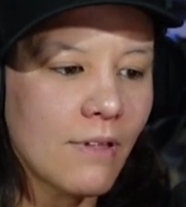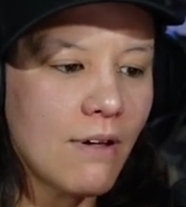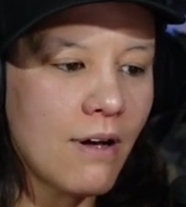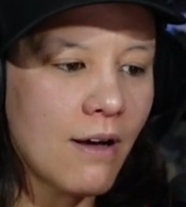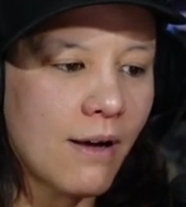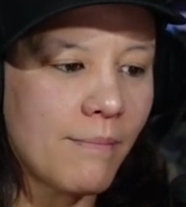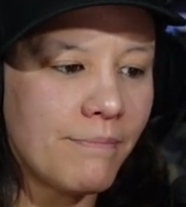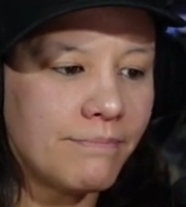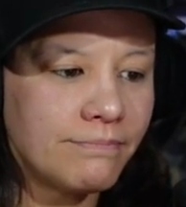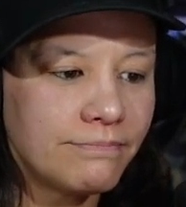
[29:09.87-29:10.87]

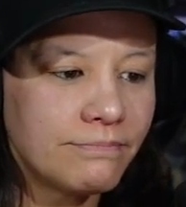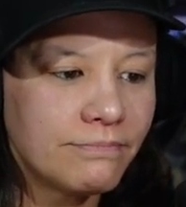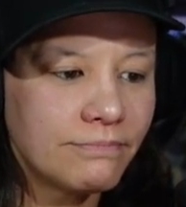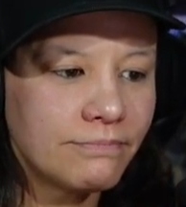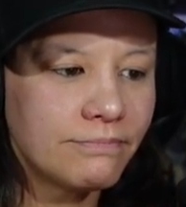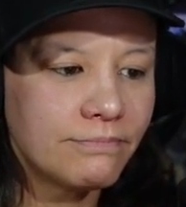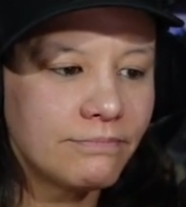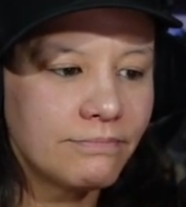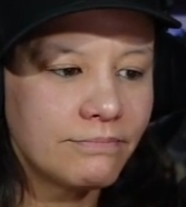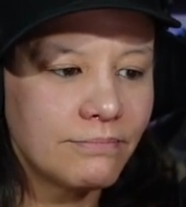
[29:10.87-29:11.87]
Um
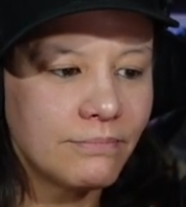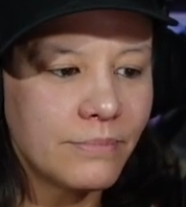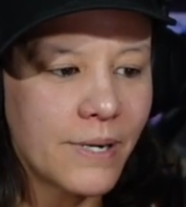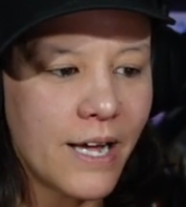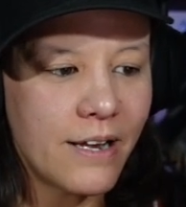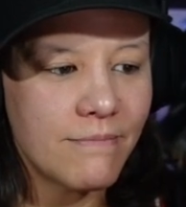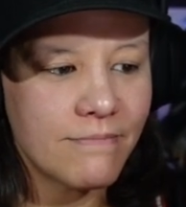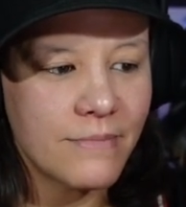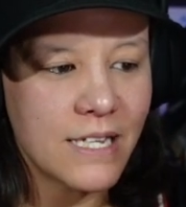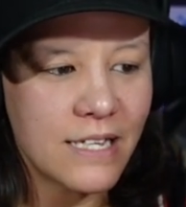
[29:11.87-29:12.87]
but
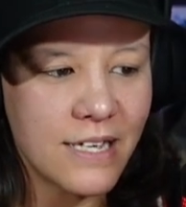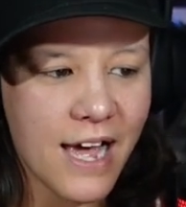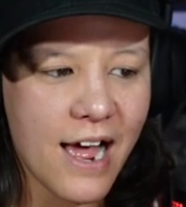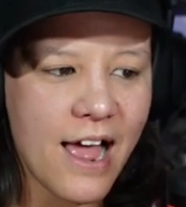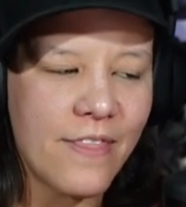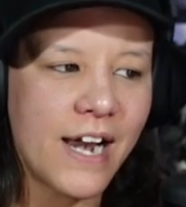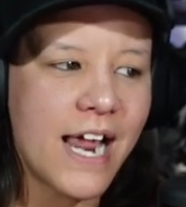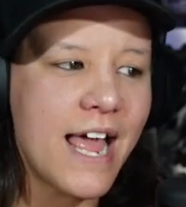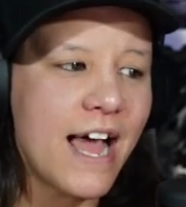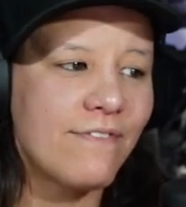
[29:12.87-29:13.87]
yeah, and then
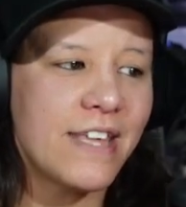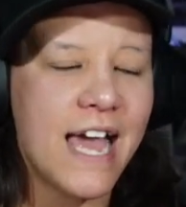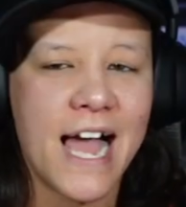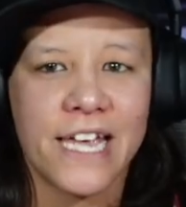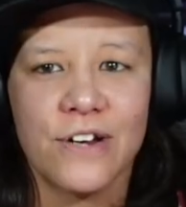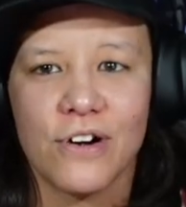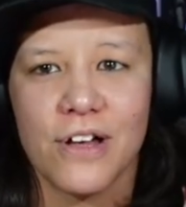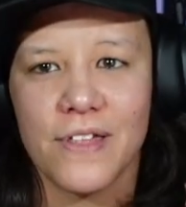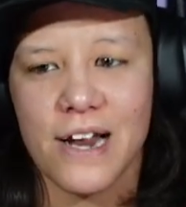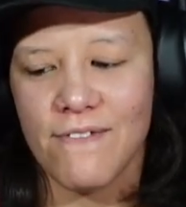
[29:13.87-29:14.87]
I have the
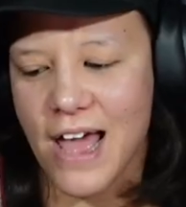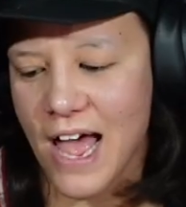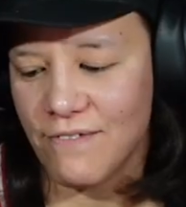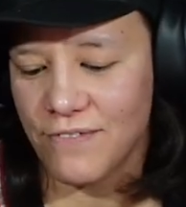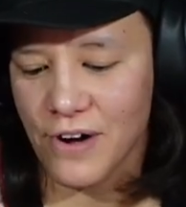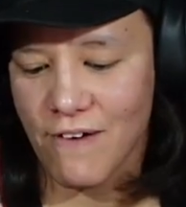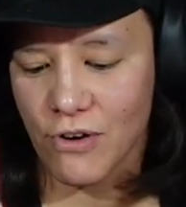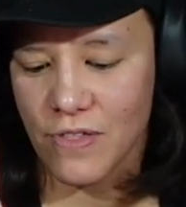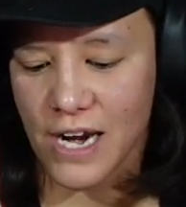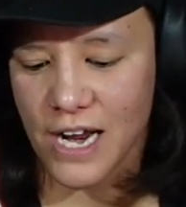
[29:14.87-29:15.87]
Acura that I've had
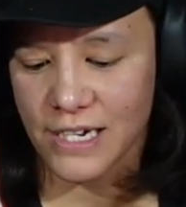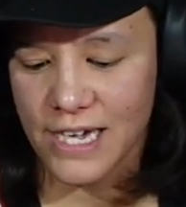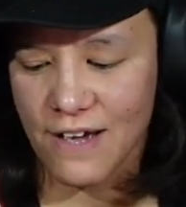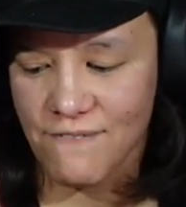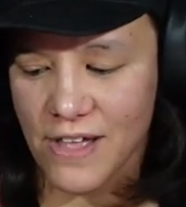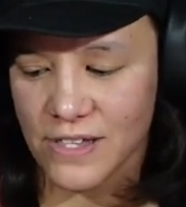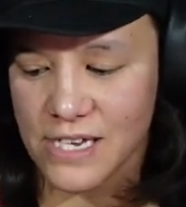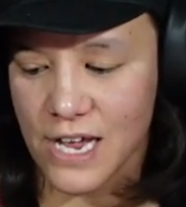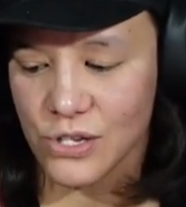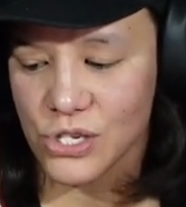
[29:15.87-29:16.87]
forever that I can't find the
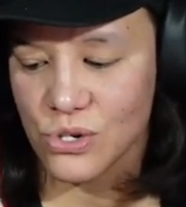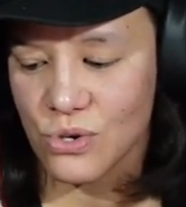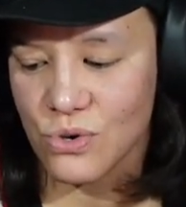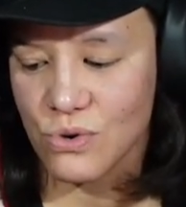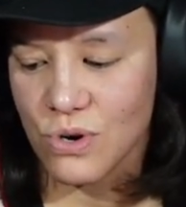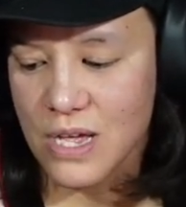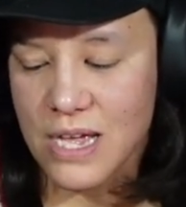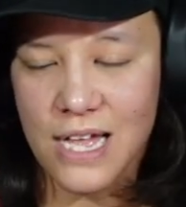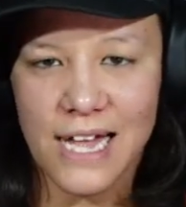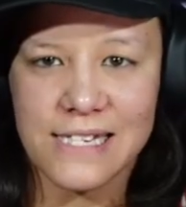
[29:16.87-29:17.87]
title to.
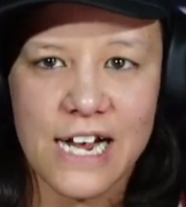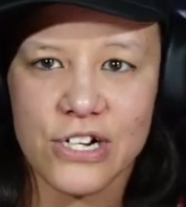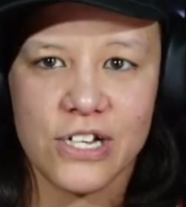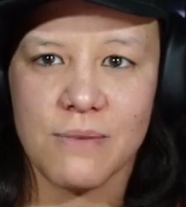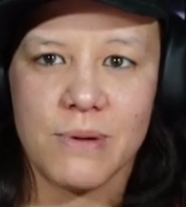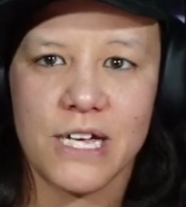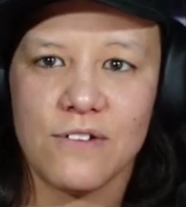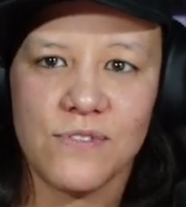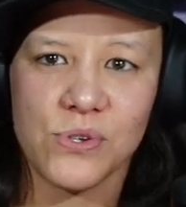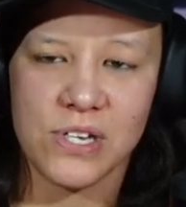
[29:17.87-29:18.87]
That's actually a big
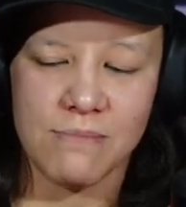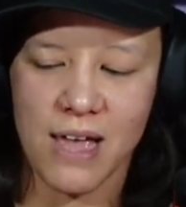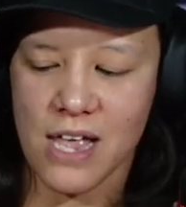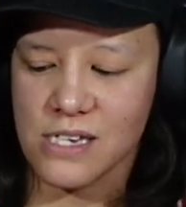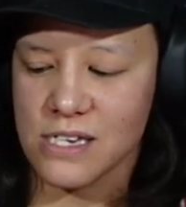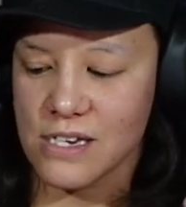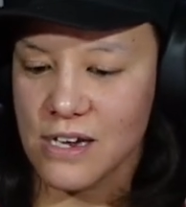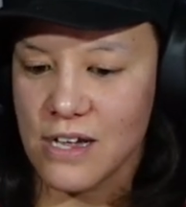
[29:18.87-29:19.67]
confusing mess.